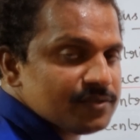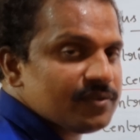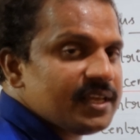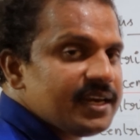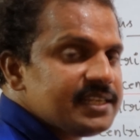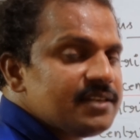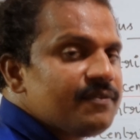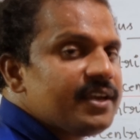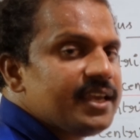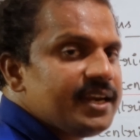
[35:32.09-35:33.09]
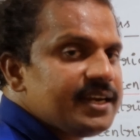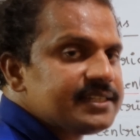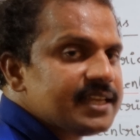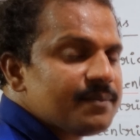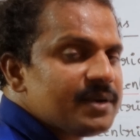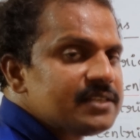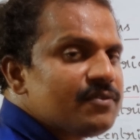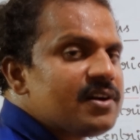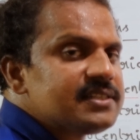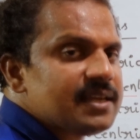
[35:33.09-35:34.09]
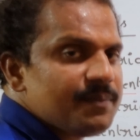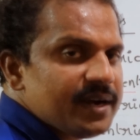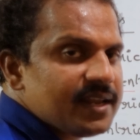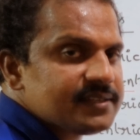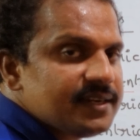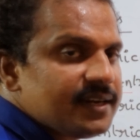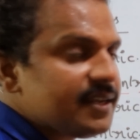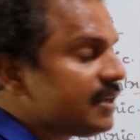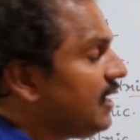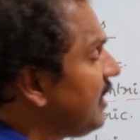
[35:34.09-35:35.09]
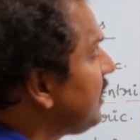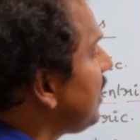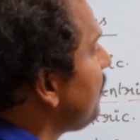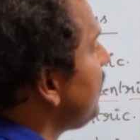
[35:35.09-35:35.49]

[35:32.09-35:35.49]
So the reason why here it is termed as what? Submetacentric. That